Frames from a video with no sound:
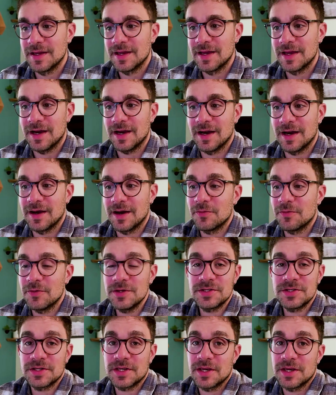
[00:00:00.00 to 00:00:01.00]

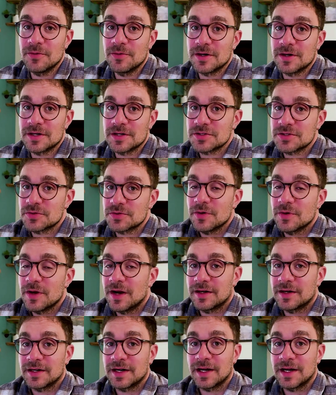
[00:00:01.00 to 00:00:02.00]
Which keywords we
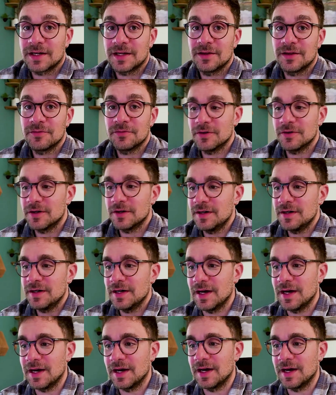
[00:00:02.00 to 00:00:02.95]
are ranking for?